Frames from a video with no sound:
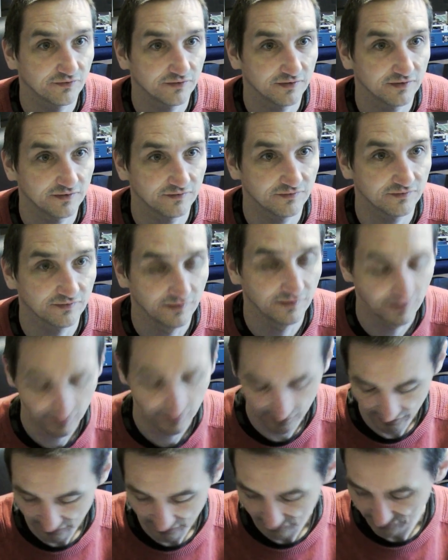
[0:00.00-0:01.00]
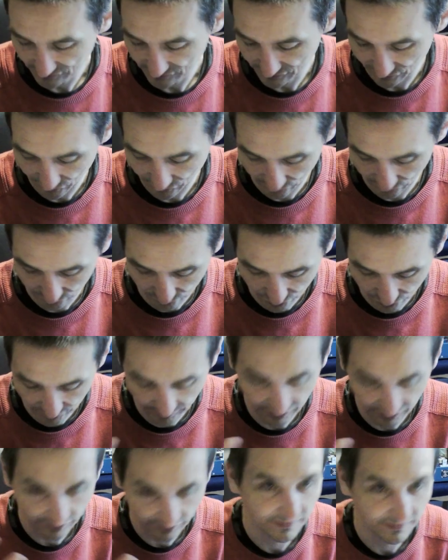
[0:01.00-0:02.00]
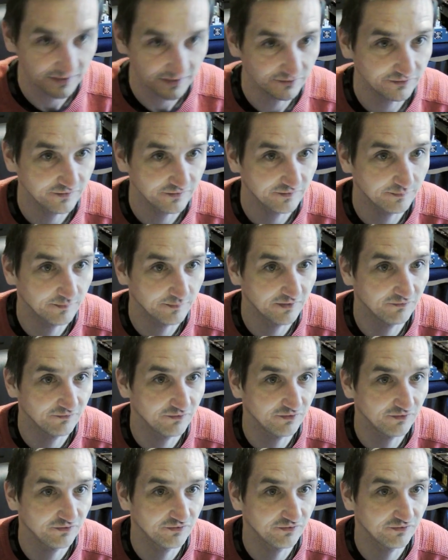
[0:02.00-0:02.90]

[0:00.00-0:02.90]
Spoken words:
Yes, so Robert Murray Smith